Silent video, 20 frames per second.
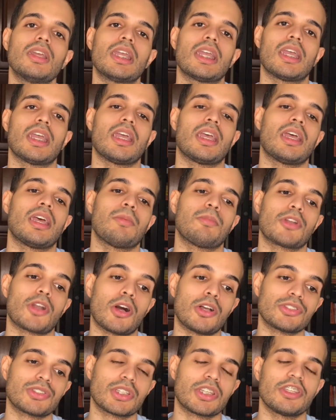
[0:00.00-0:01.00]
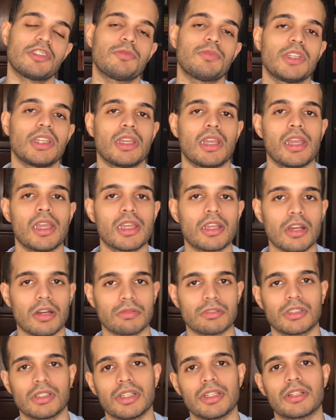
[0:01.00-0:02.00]
but also give me a
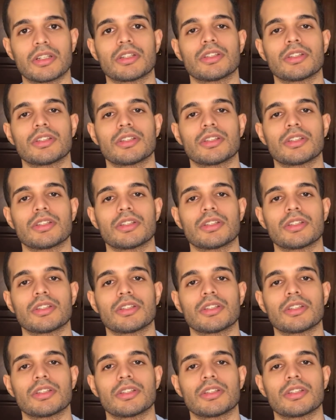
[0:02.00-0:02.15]
cover letter.